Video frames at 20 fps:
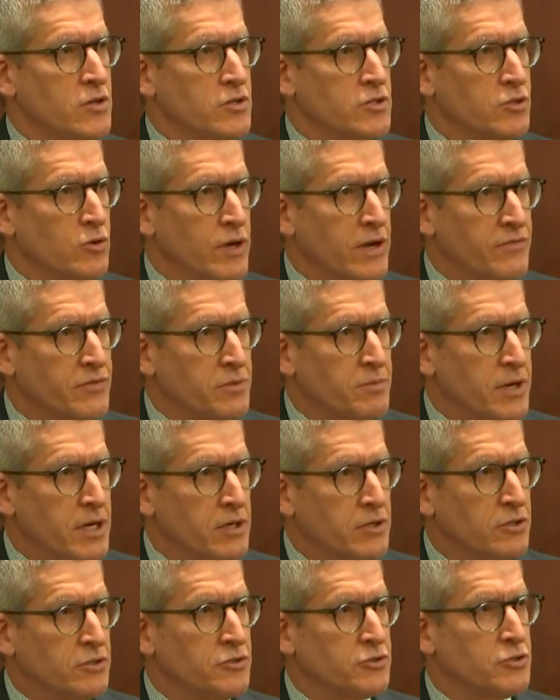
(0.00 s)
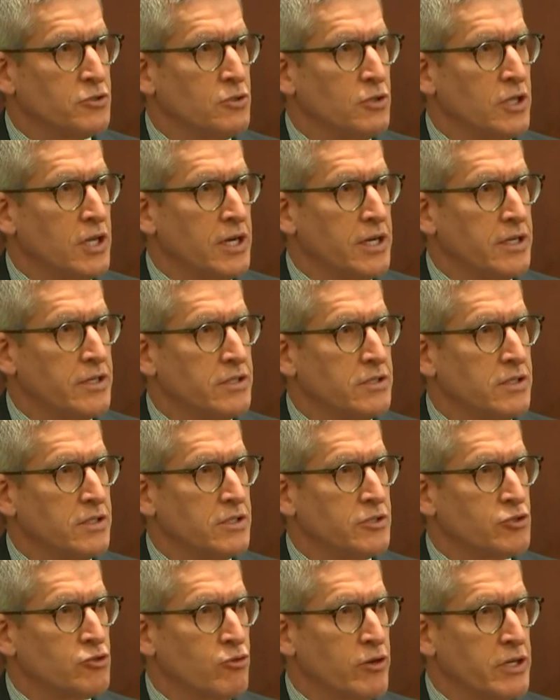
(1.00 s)
So after medical school, I
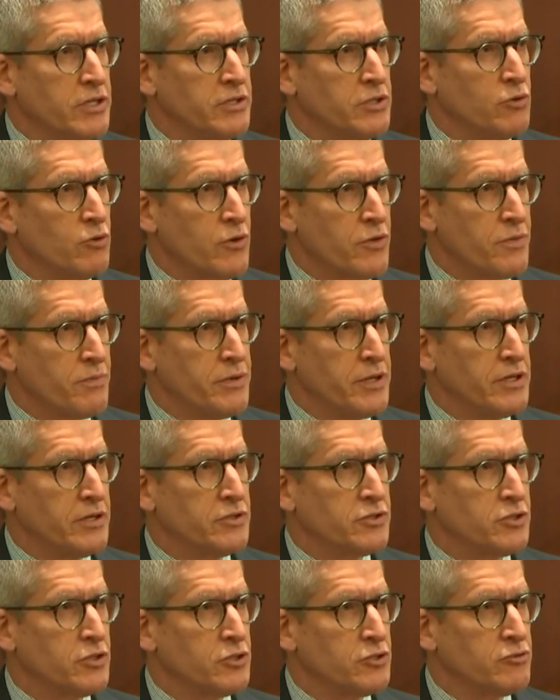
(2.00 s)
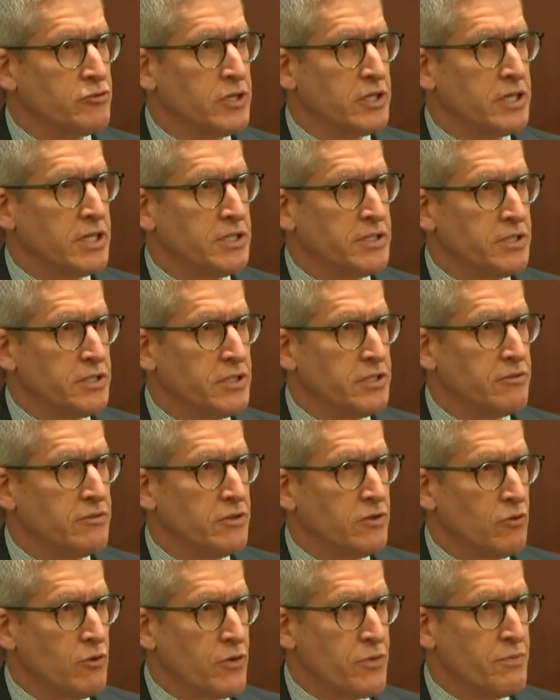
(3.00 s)
trained in orthopedic surgery and I did an
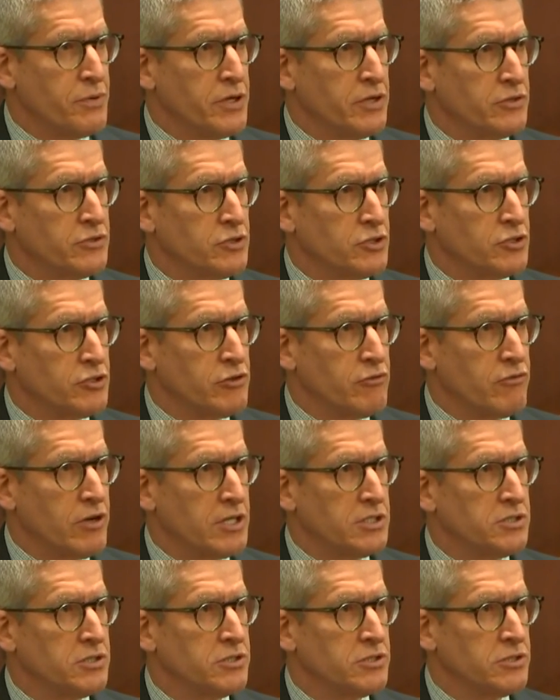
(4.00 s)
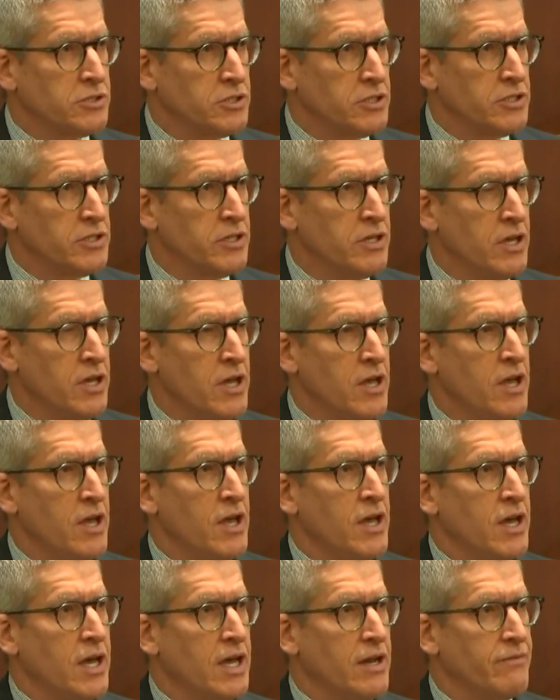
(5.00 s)
orthopedic surgery residency.
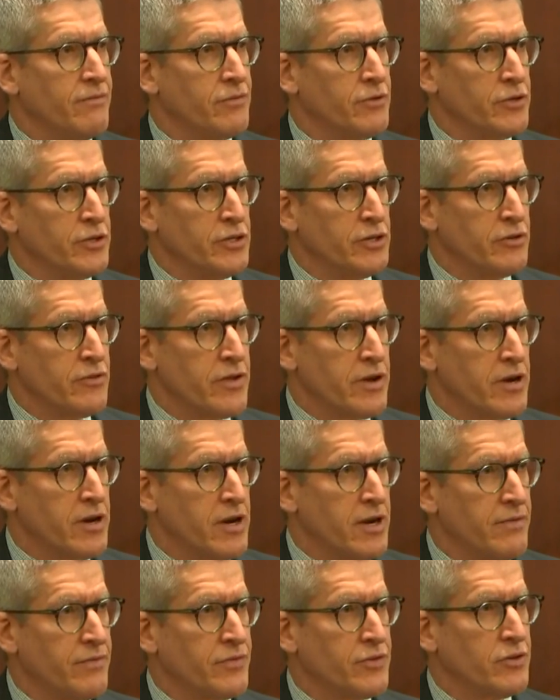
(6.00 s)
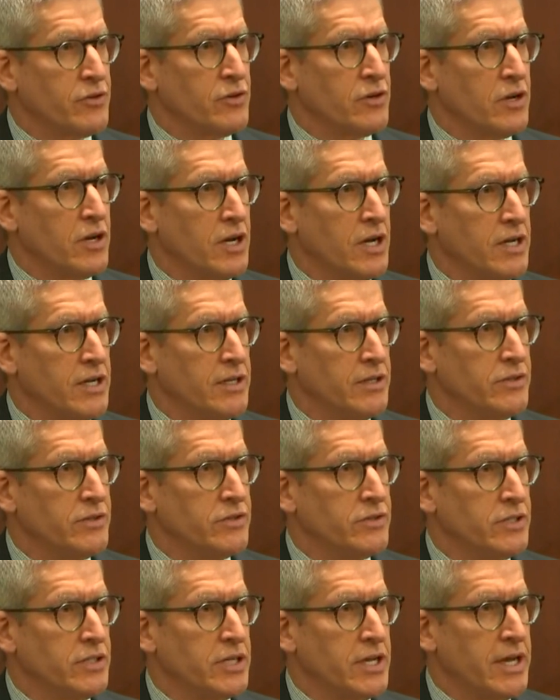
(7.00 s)
And for a year thereafter, I
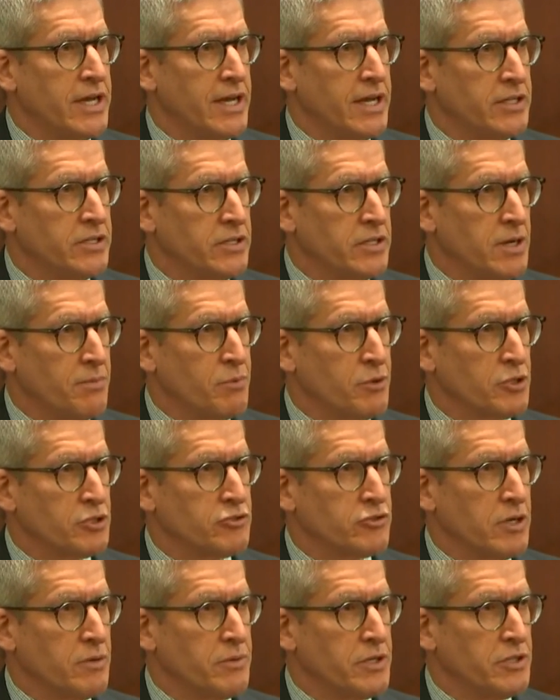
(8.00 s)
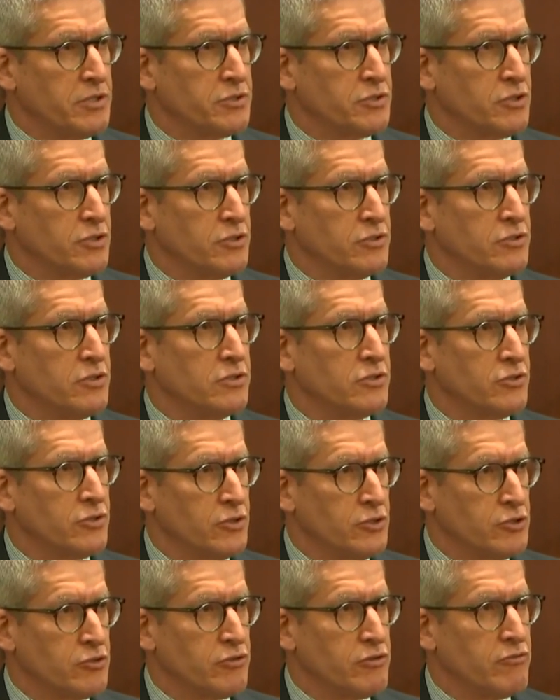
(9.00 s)
did a hand and upper extremity sur-
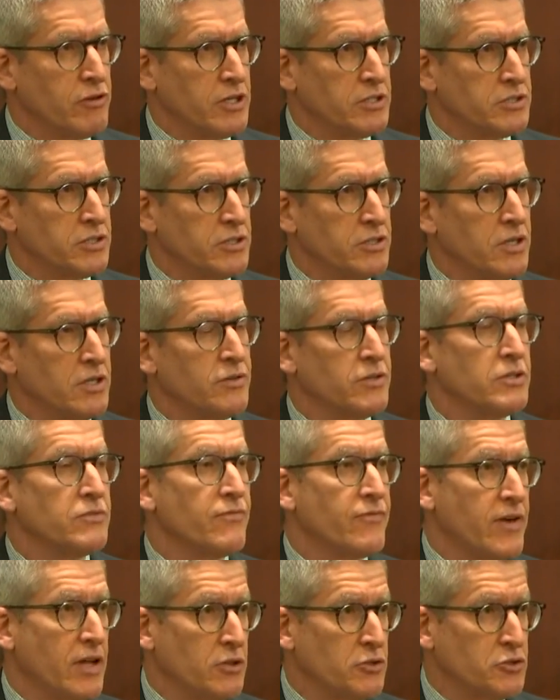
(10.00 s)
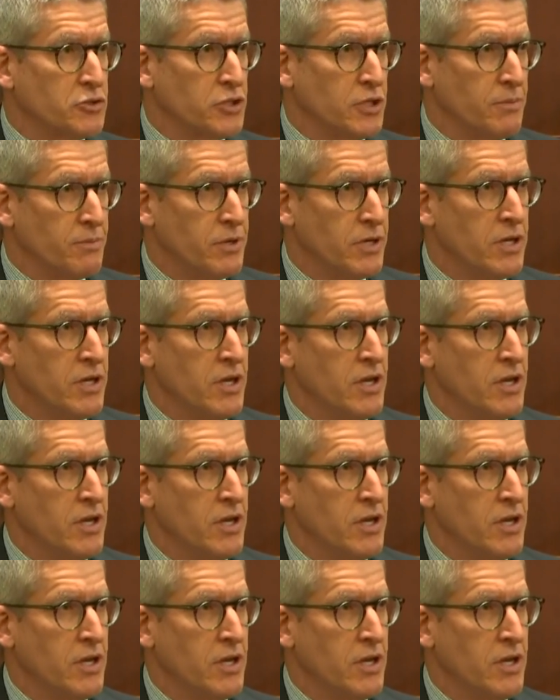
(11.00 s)
surgery resident fellowship.